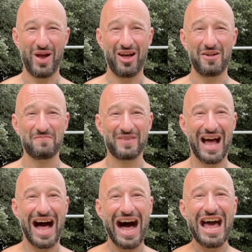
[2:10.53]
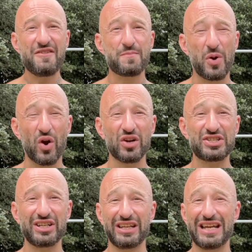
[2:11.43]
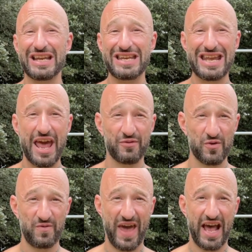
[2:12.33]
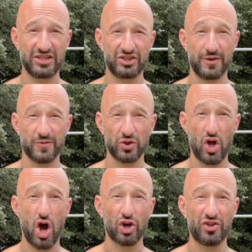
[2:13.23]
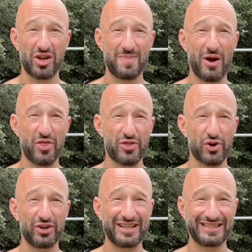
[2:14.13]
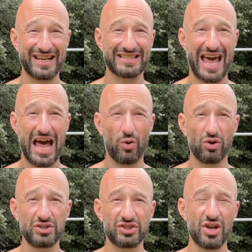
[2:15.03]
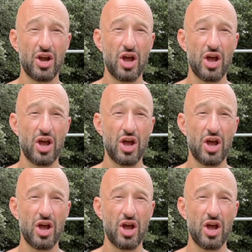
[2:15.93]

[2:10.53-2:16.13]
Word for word: Well, I've personally never fasted for longer than about 36 hours,